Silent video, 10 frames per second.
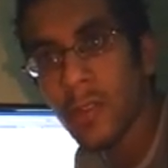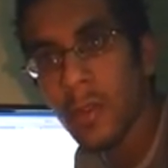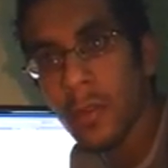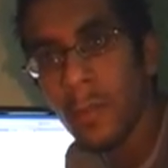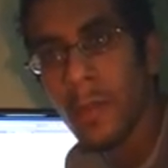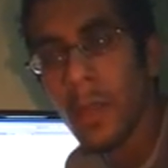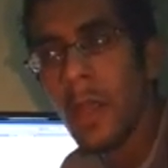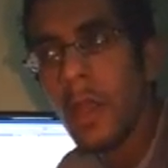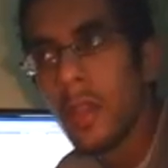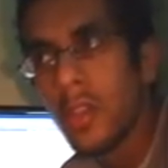So
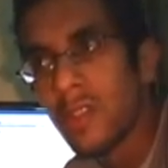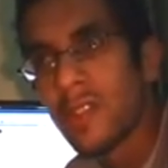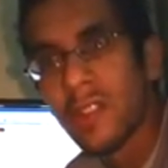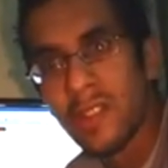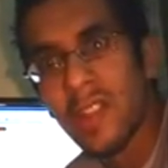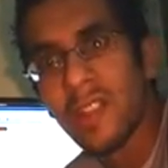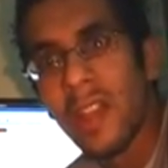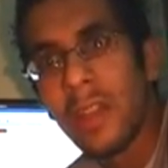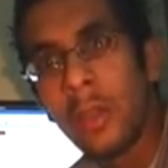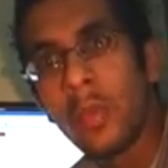users
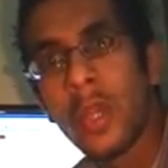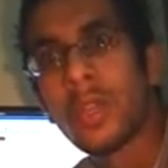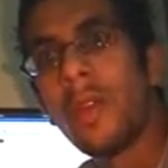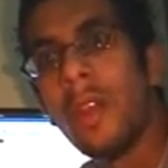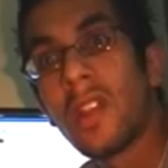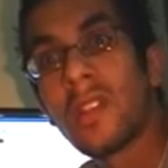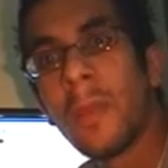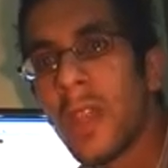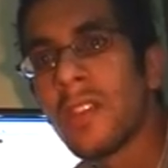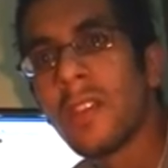decided which one looks
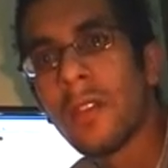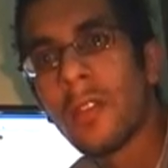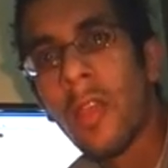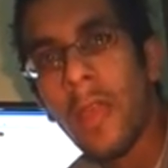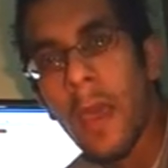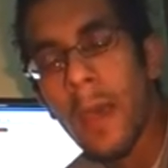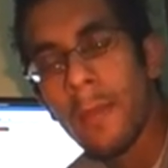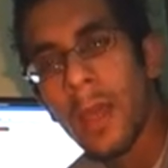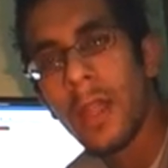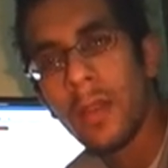better to
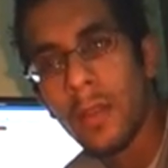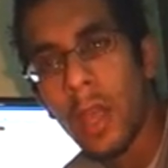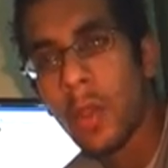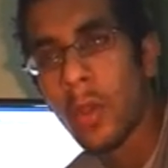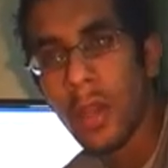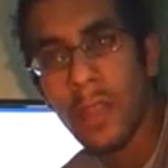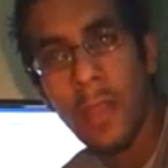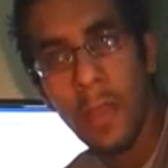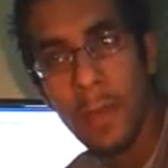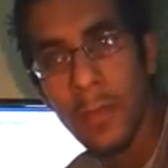them, and according
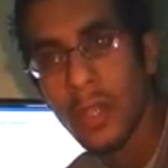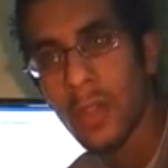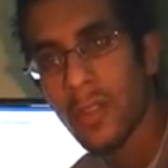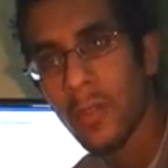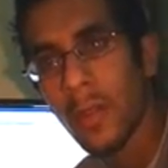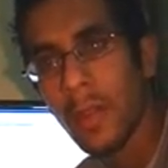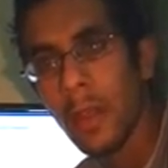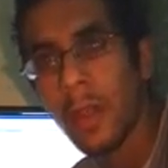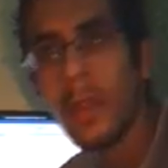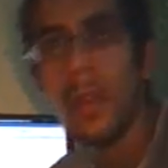to the images over there.